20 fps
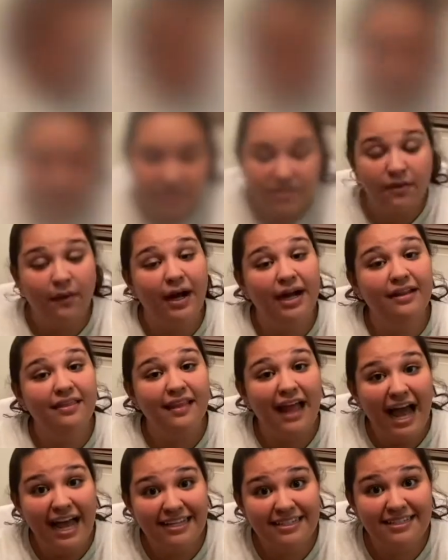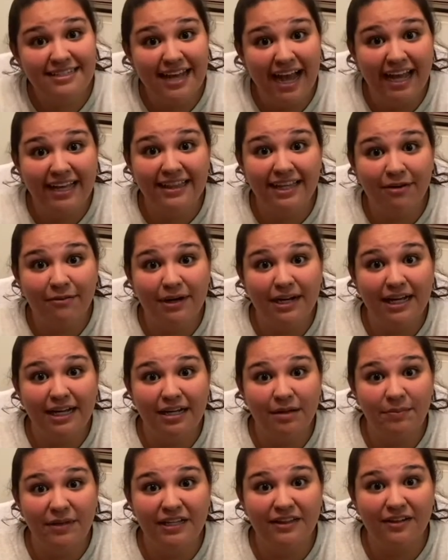So our last sign that we're gonna
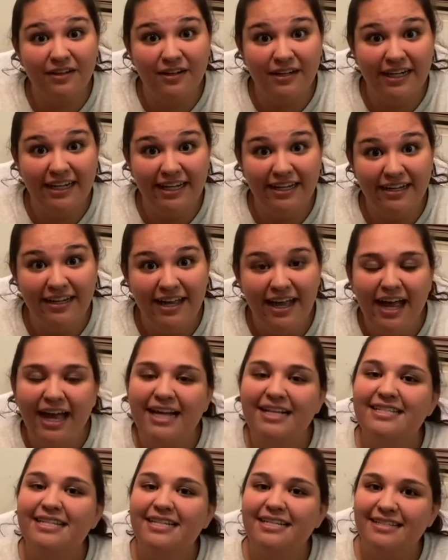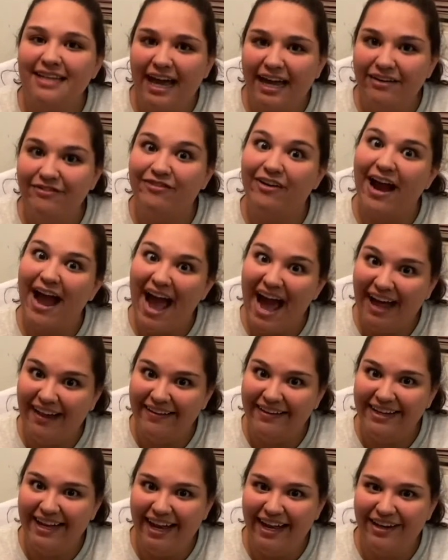be learning is the sign for
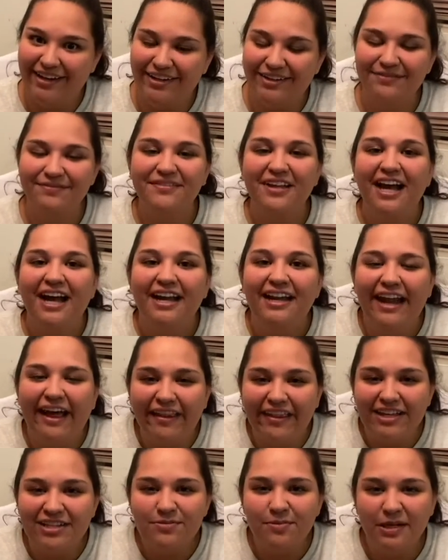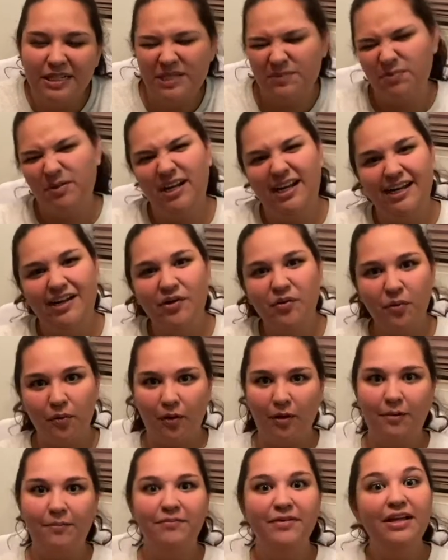alligator. Now this one's pretty
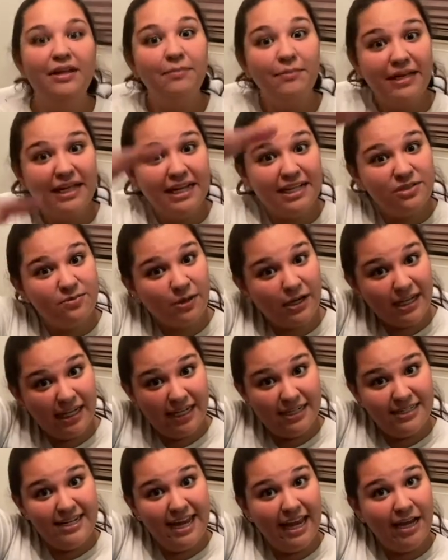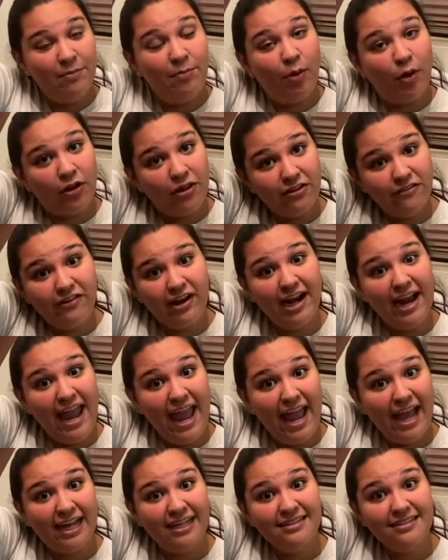cool because we're gonna take both of our
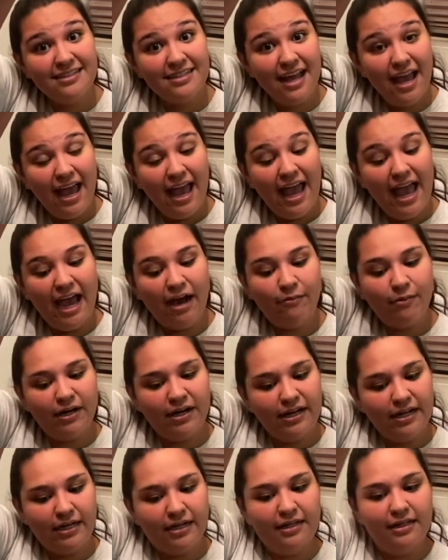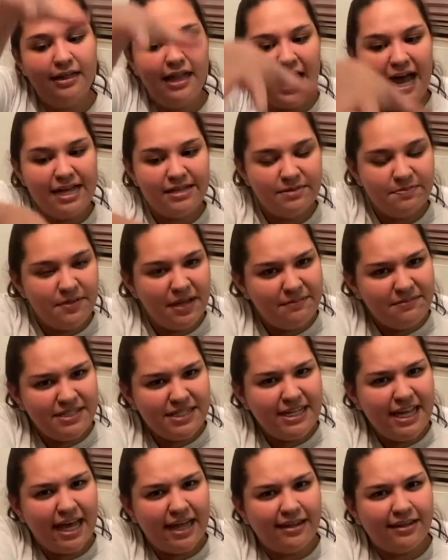hands and we're gonna clasp them
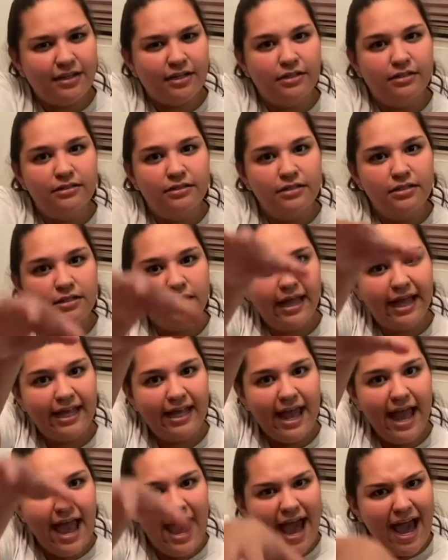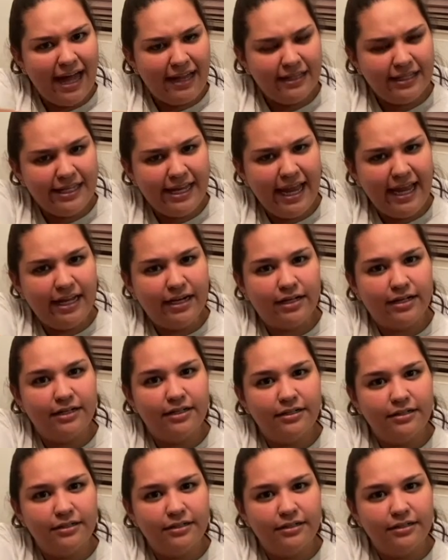together like alligator,